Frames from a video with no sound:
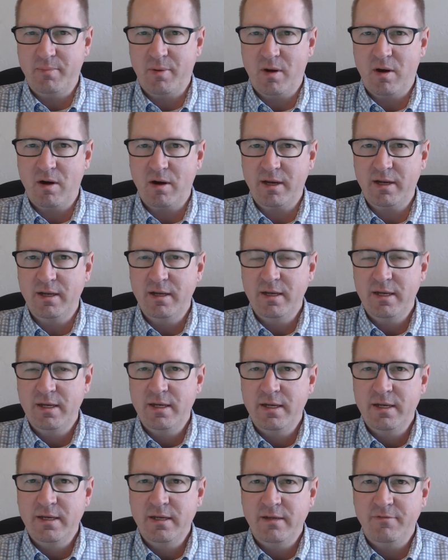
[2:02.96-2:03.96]
Park.
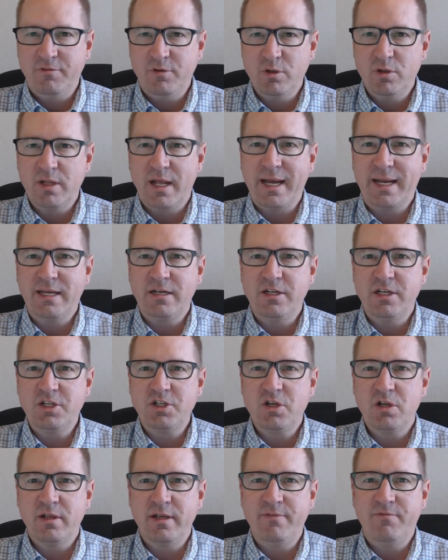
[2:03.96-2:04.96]
If you'd like
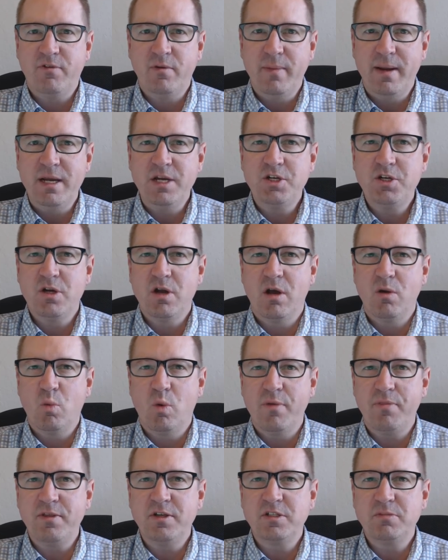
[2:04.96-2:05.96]
additional information on
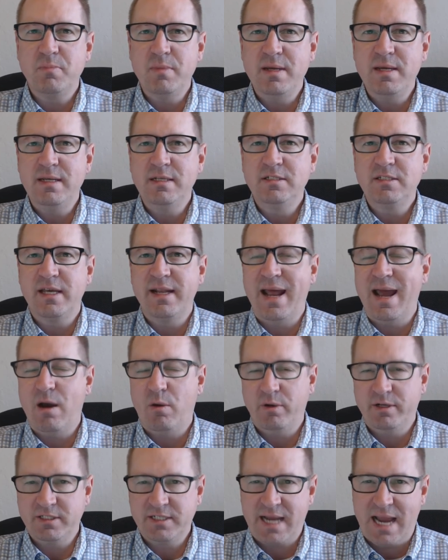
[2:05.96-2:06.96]
what this means and
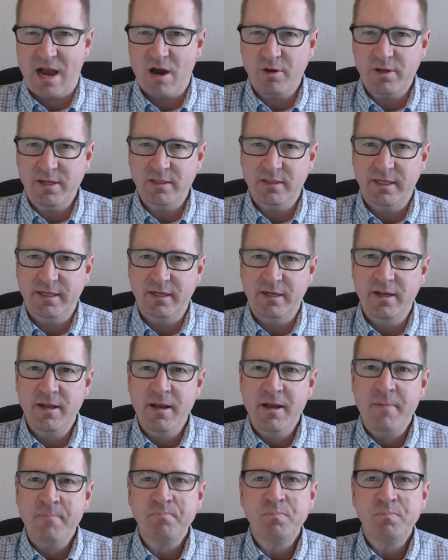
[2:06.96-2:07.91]
how it is calculated,